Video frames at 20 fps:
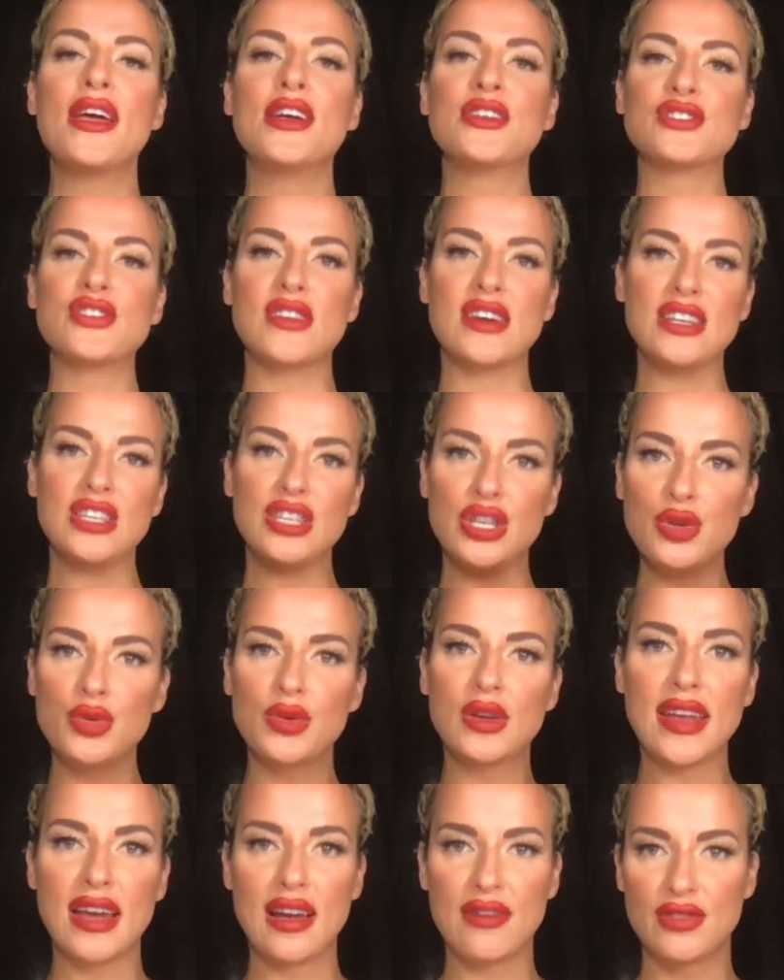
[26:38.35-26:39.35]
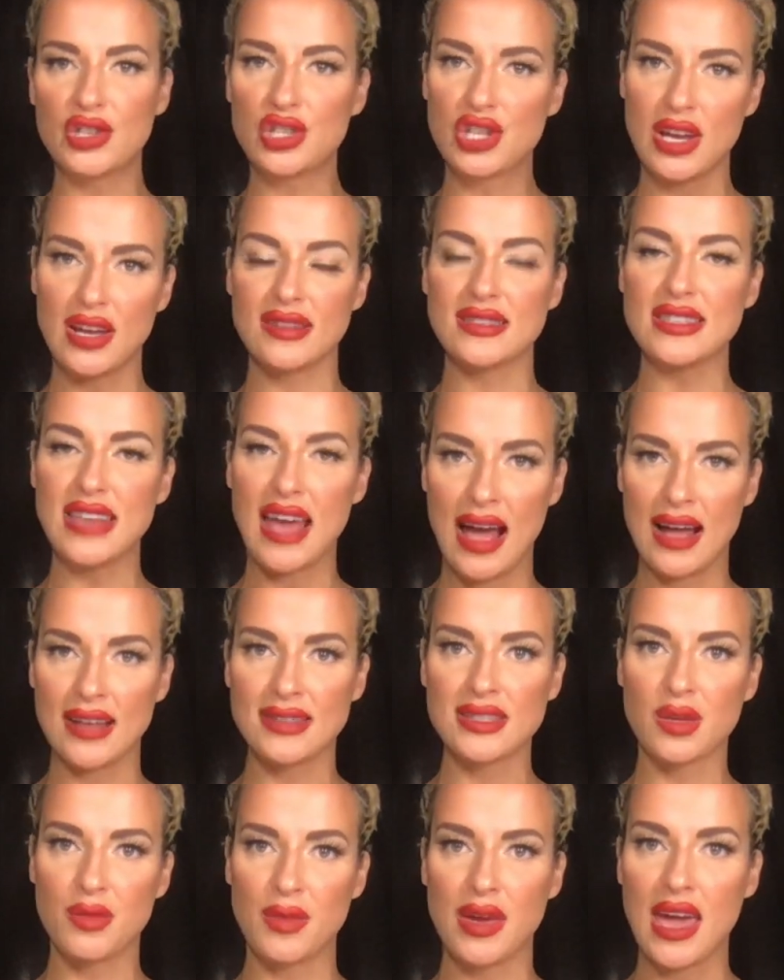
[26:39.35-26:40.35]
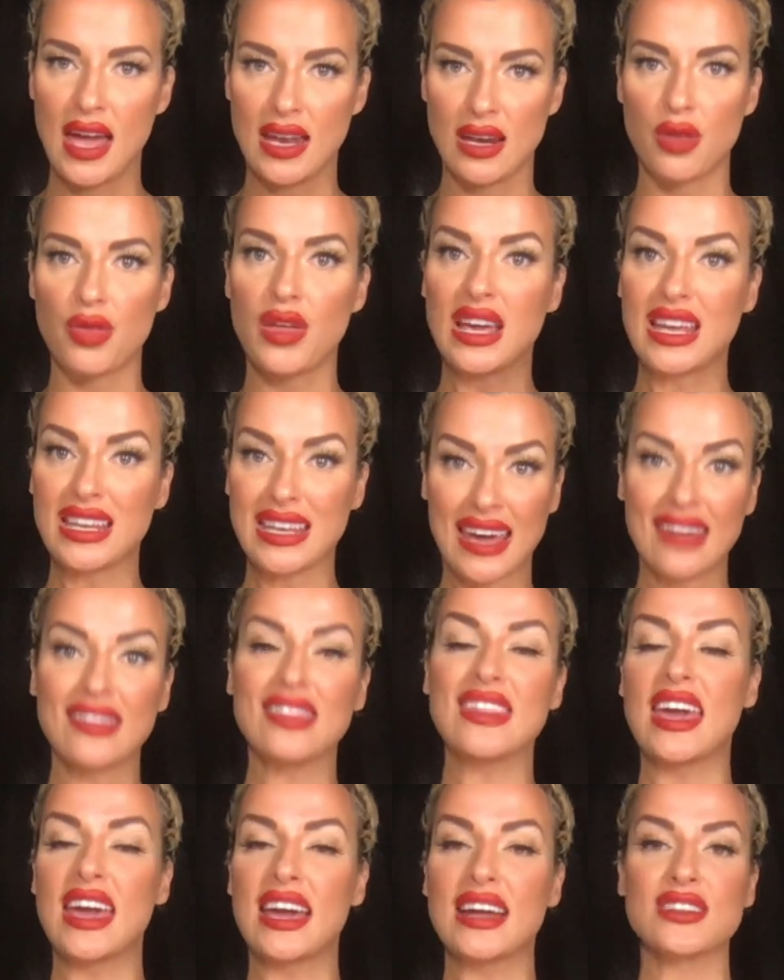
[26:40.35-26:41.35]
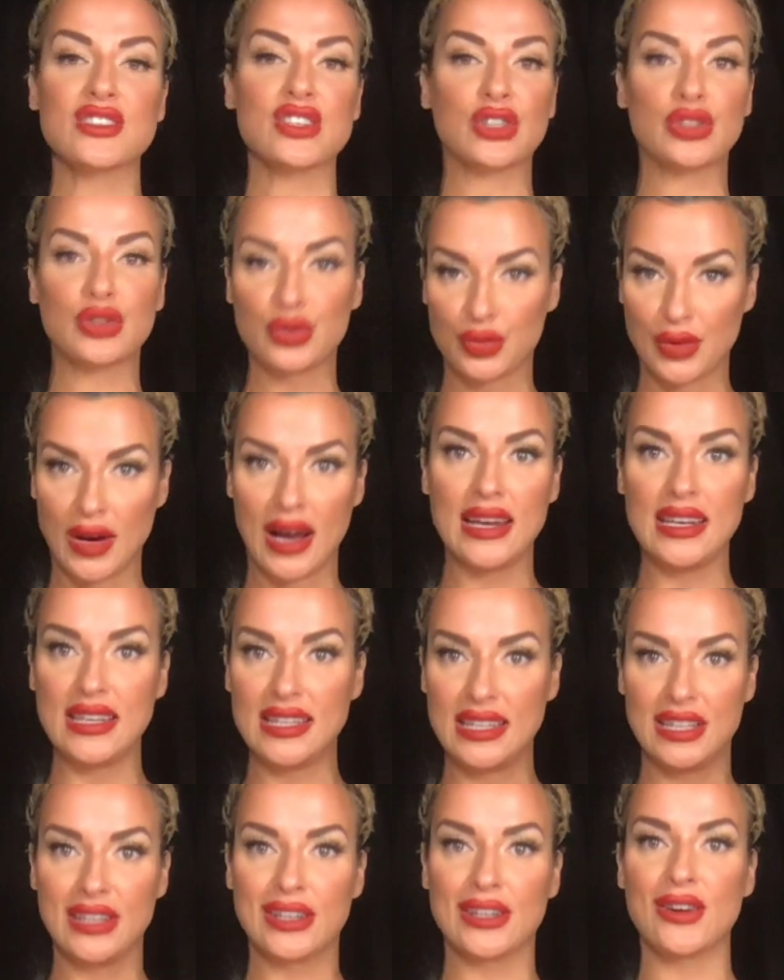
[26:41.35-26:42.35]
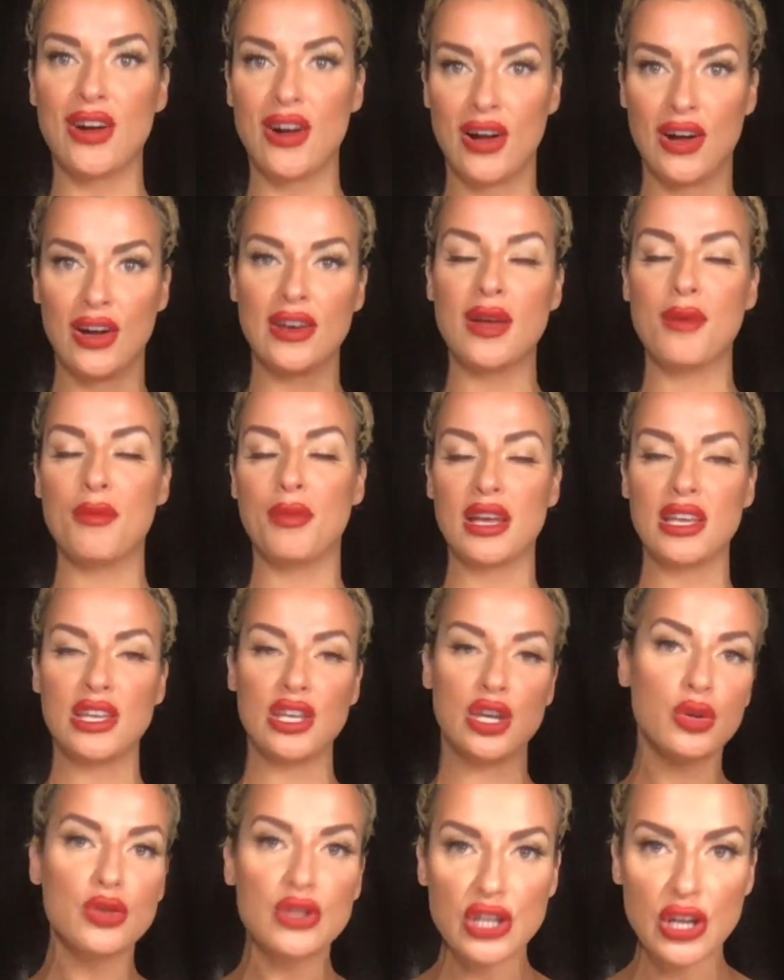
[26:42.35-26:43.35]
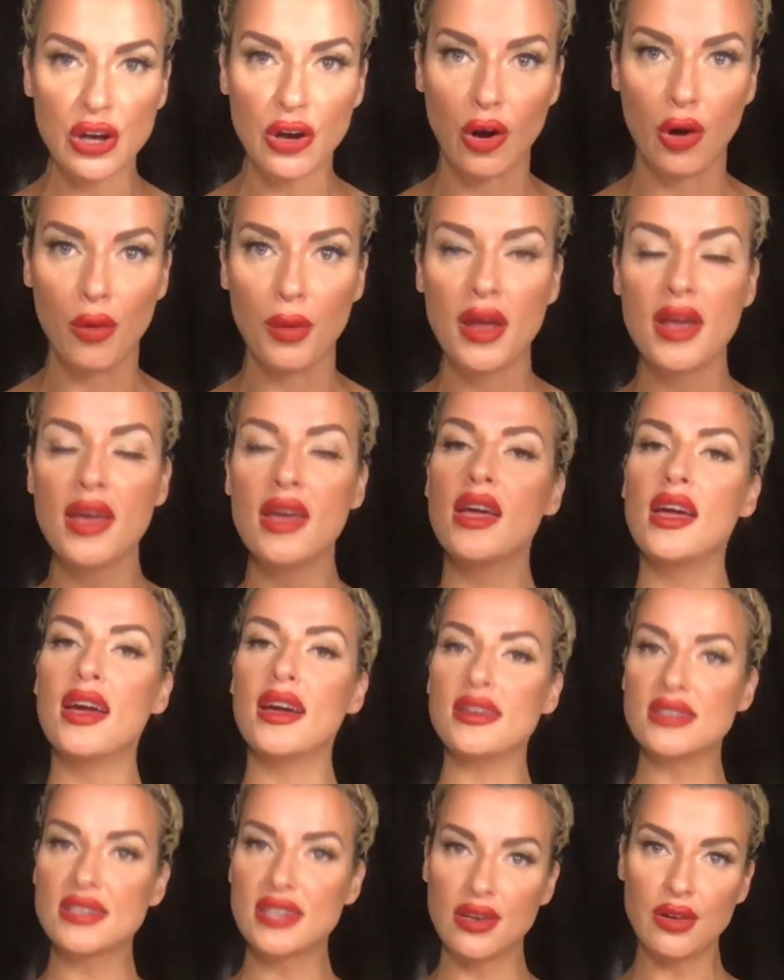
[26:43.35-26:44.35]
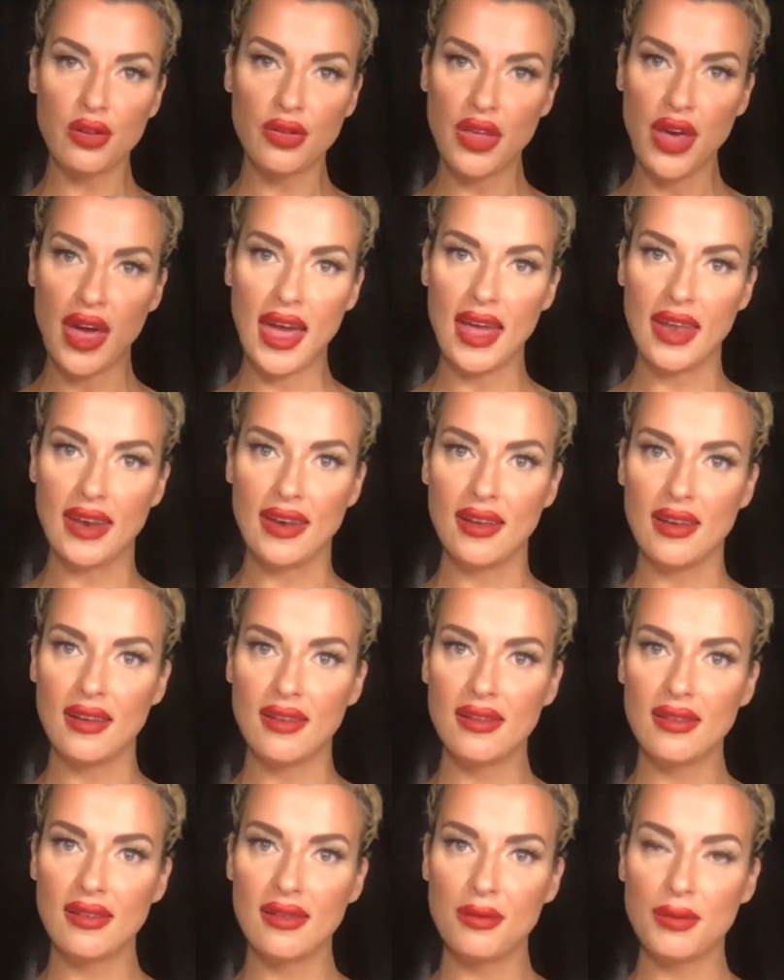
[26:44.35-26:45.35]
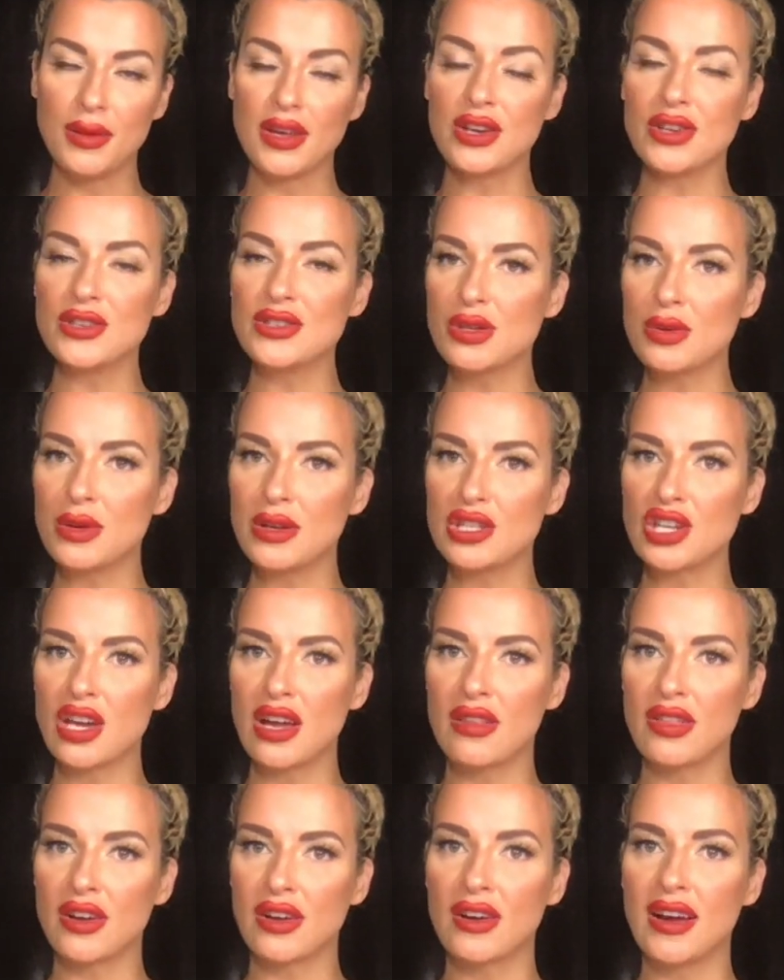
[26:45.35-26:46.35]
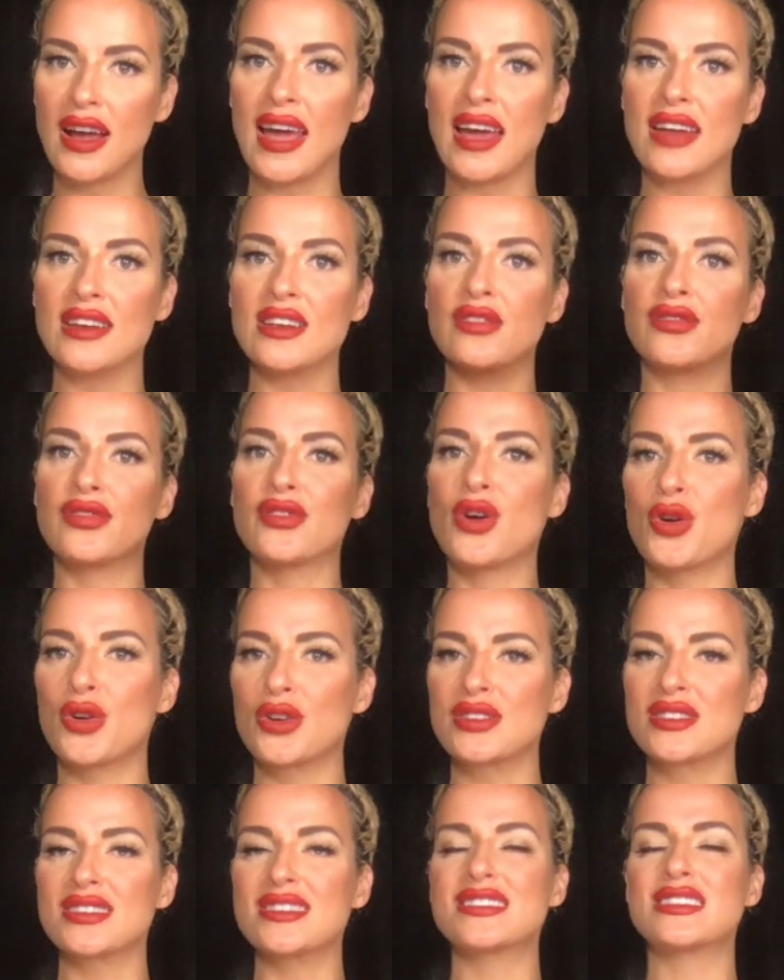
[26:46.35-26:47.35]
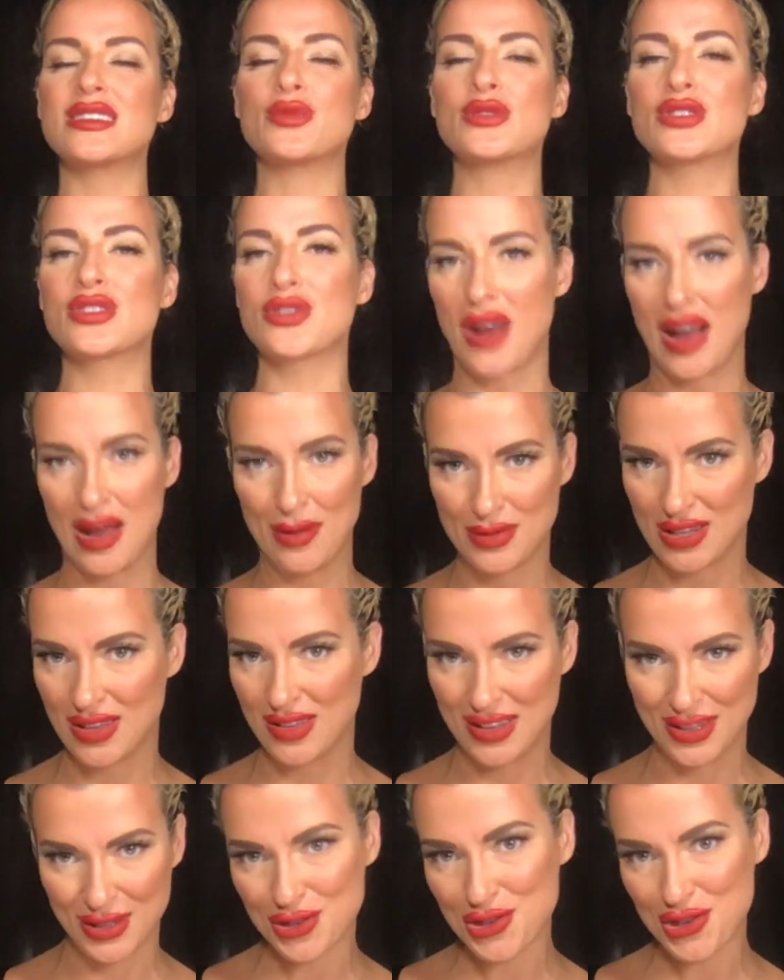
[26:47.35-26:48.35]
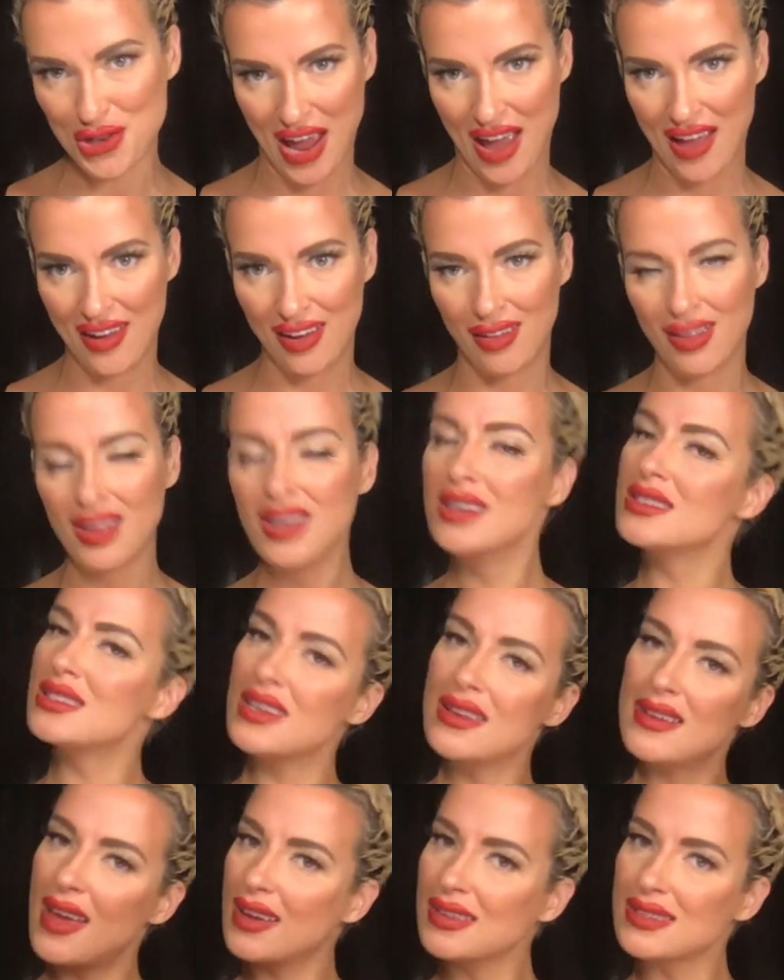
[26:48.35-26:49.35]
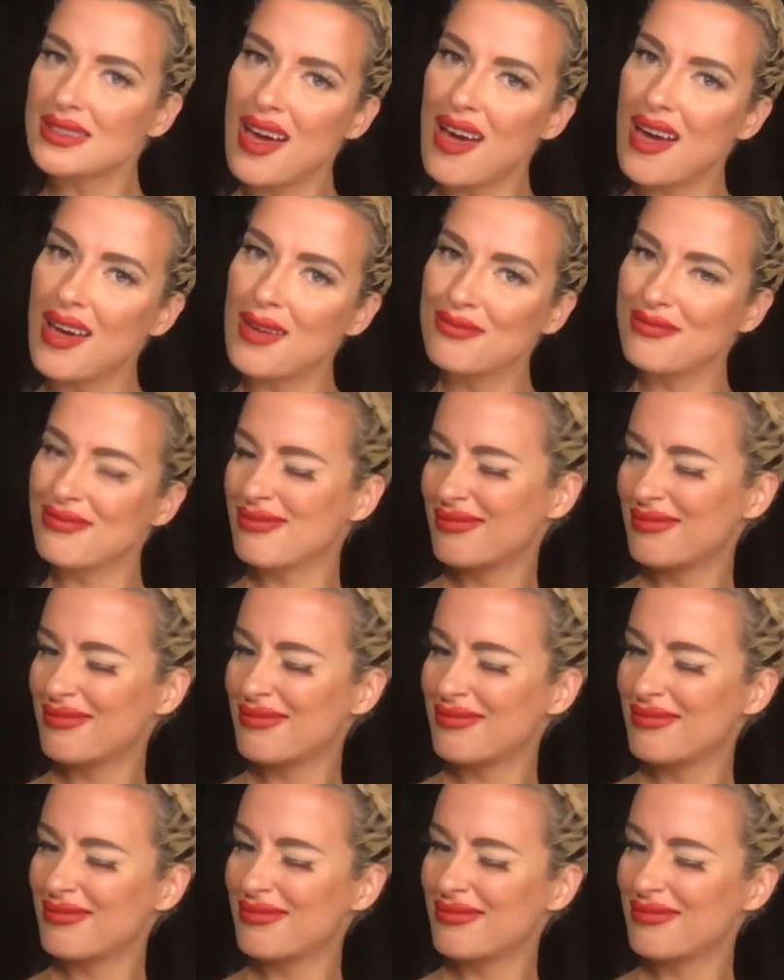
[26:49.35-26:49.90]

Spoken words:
so that you can have the chance to ask me anything and get the answer right here on my YouTube. Until then, be good to each other and, of course, subscribe to this channel. See you next time.